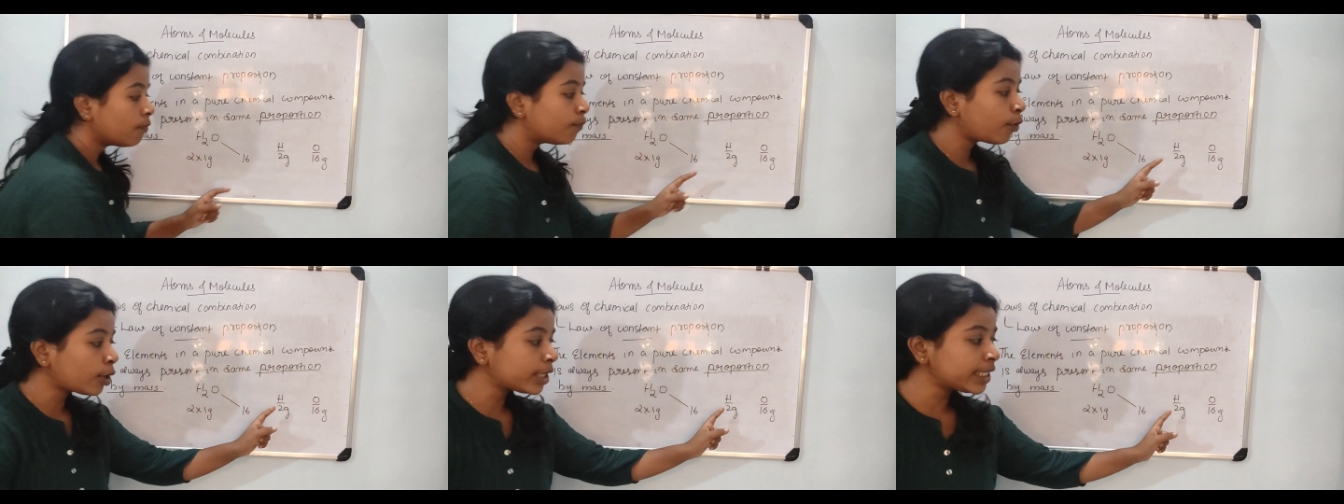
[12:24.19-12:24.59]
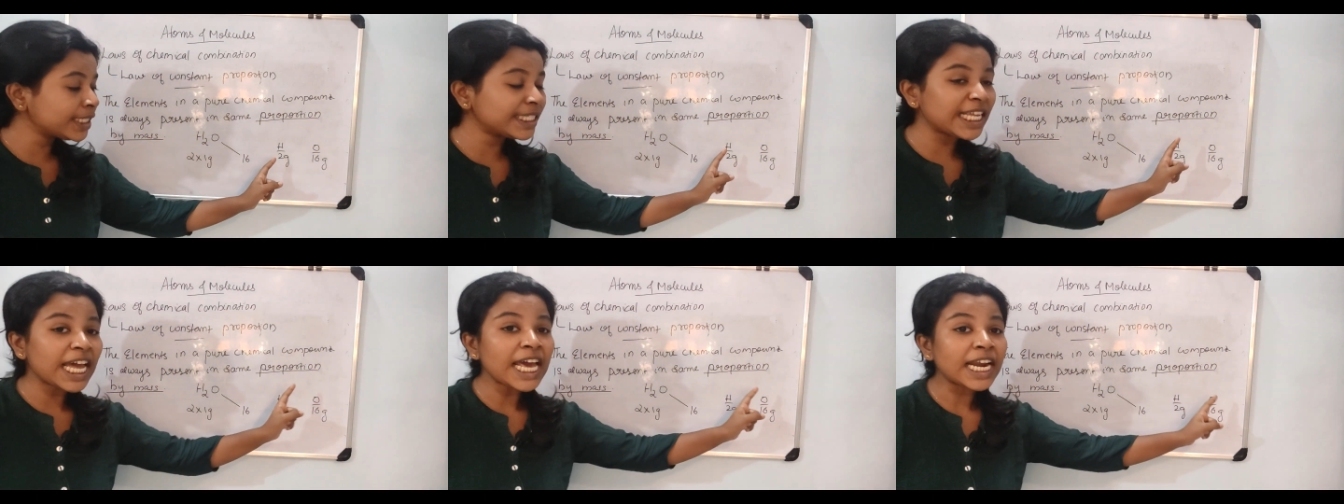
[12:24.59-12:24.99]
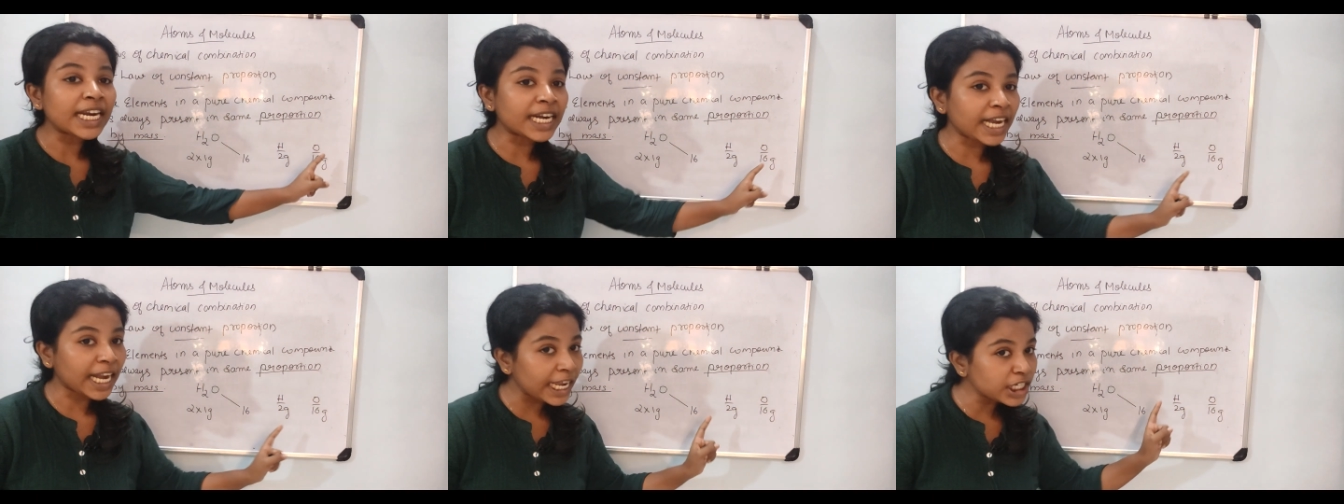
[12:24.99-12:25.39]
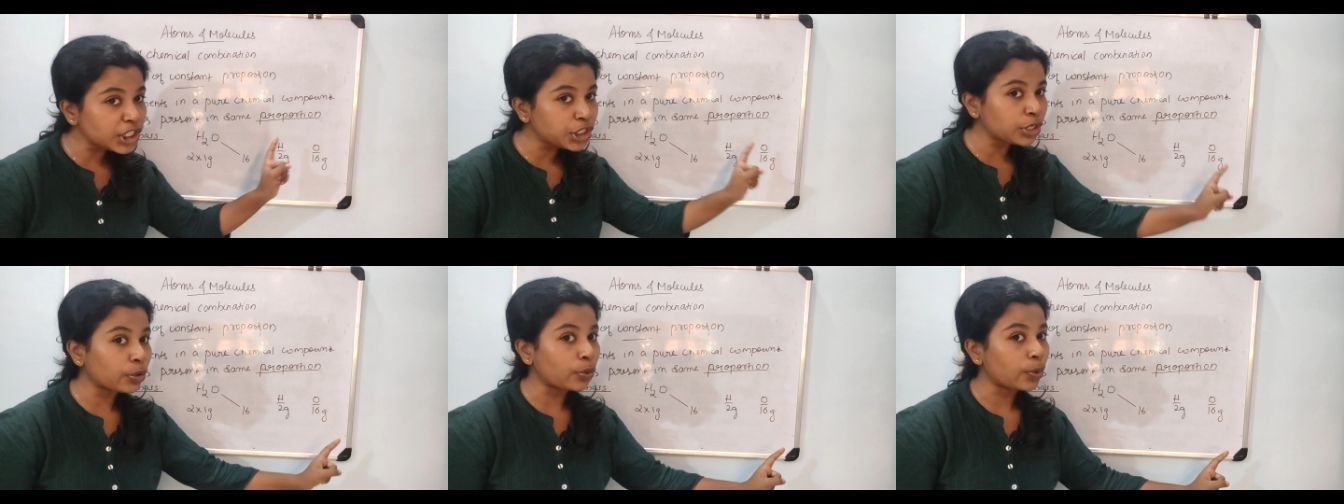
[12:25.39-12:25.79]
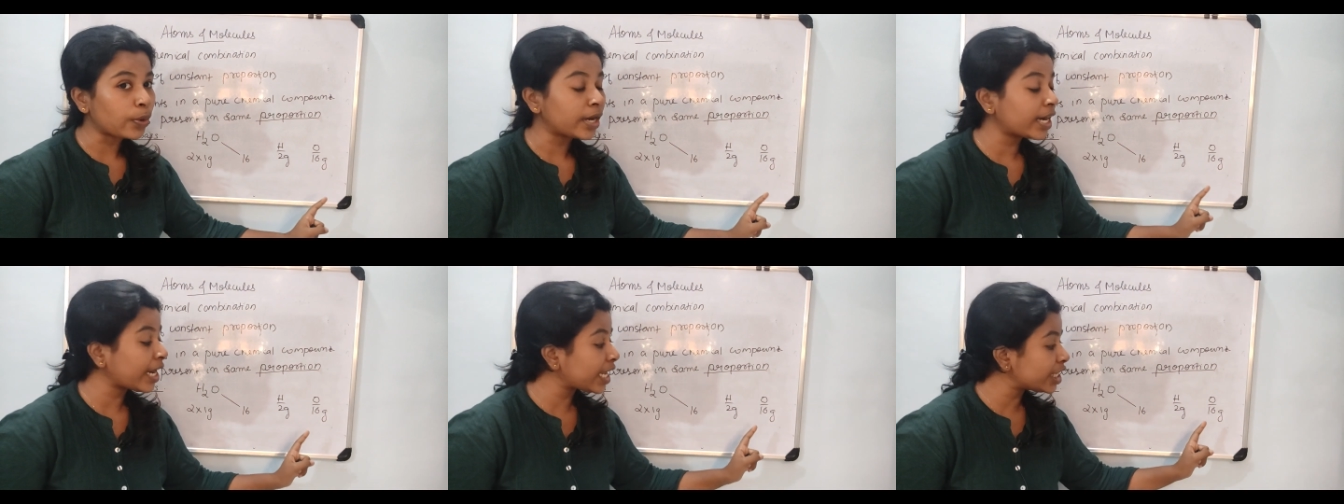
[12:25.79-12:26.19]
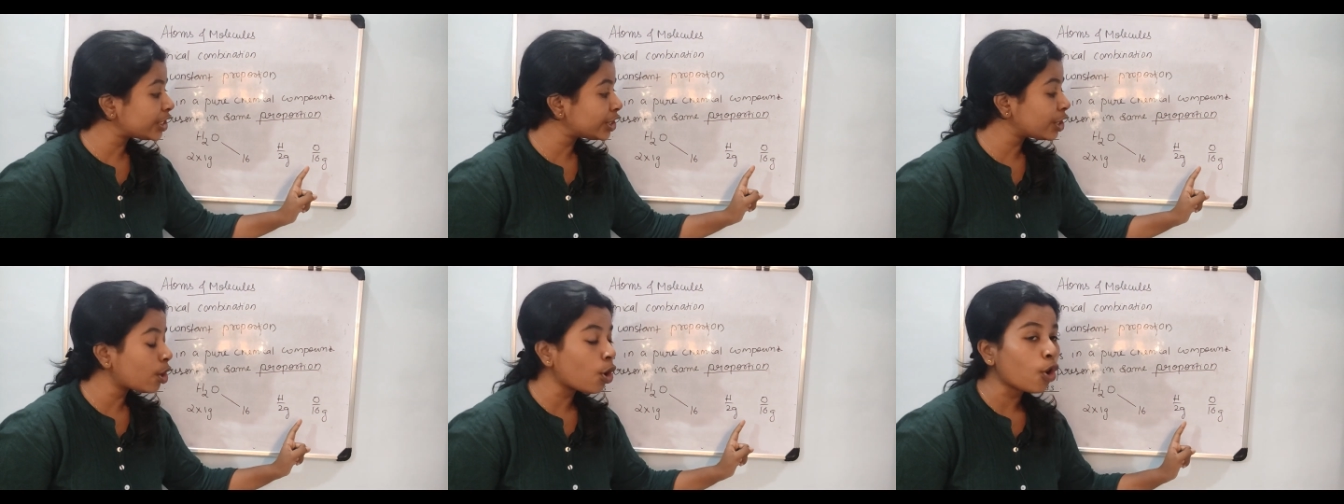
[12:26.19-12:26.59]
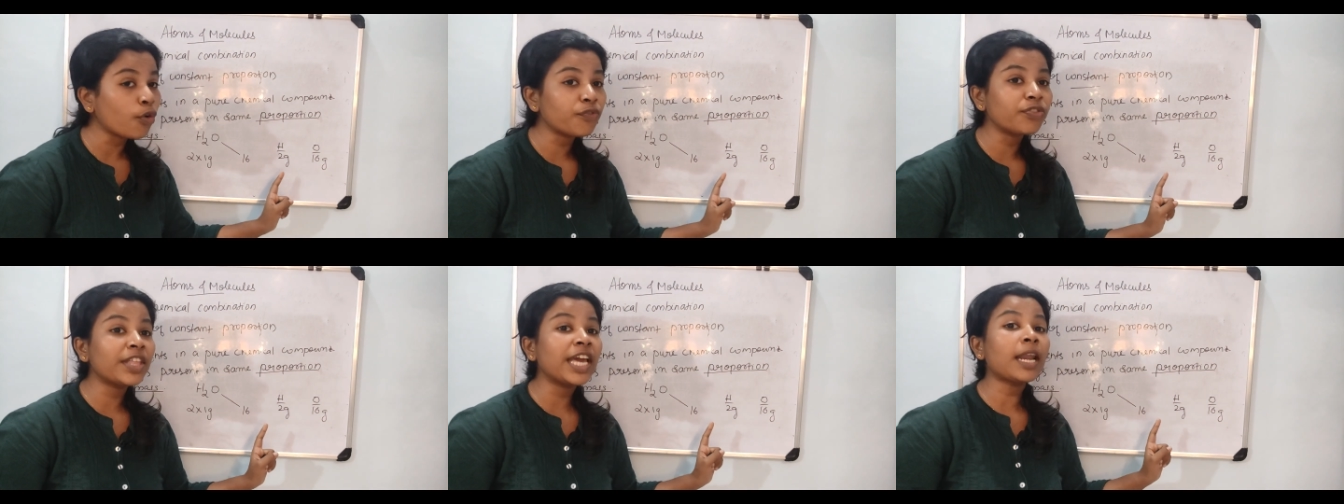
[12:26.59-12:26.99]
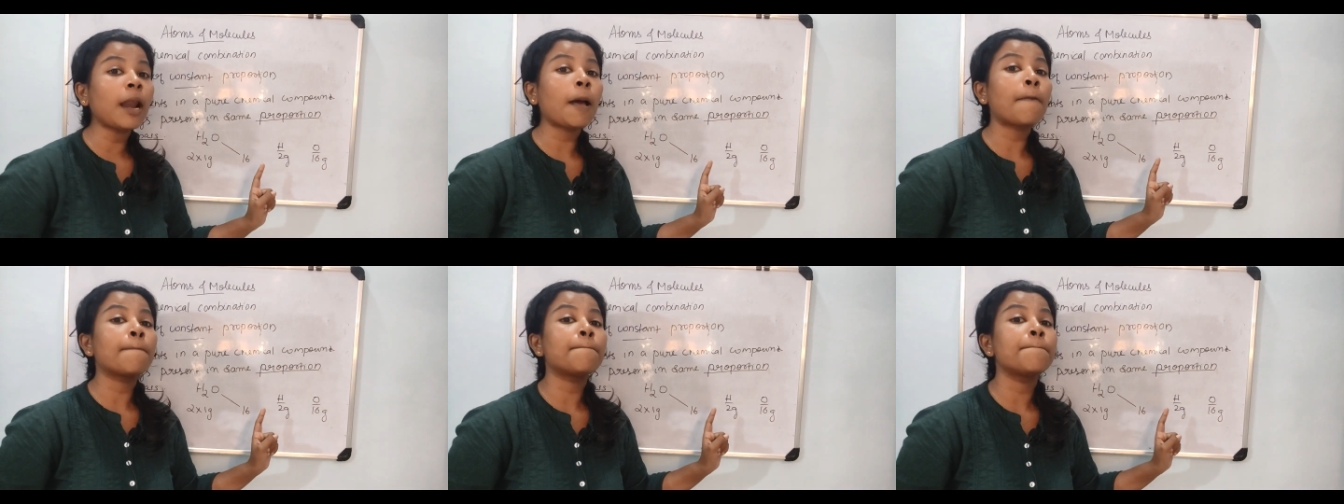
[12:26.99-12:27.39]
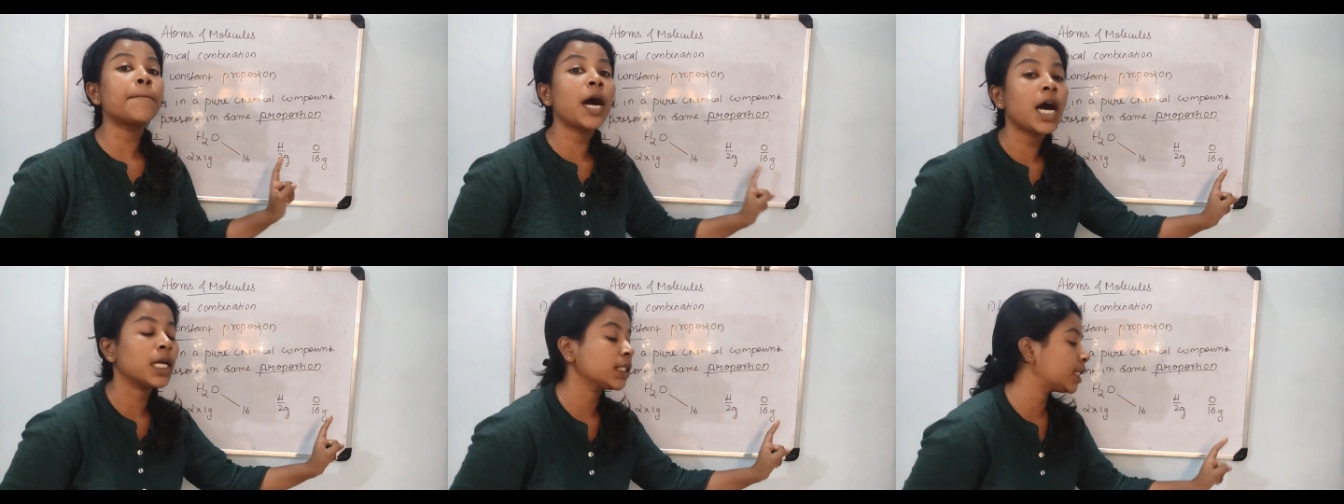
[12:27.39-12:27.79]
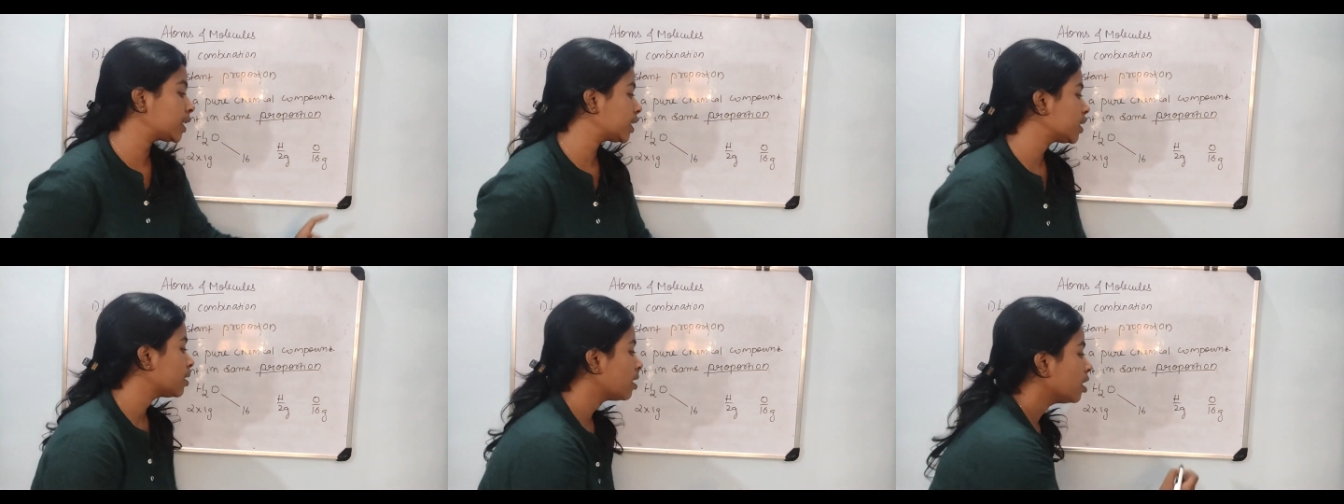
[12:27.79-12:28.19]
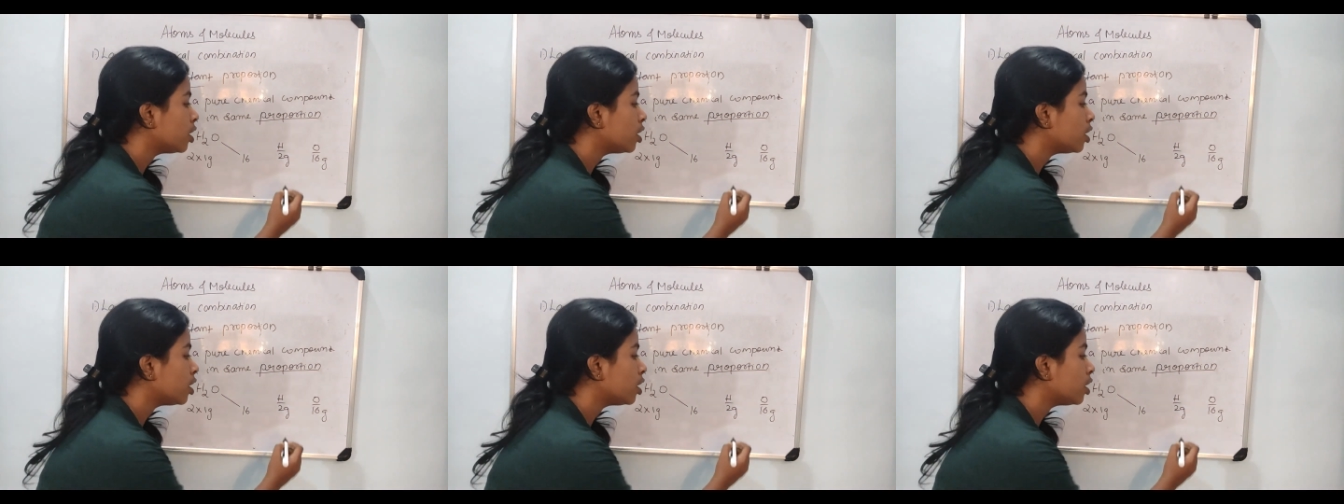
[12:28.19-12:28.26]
What is the ratio of their mass?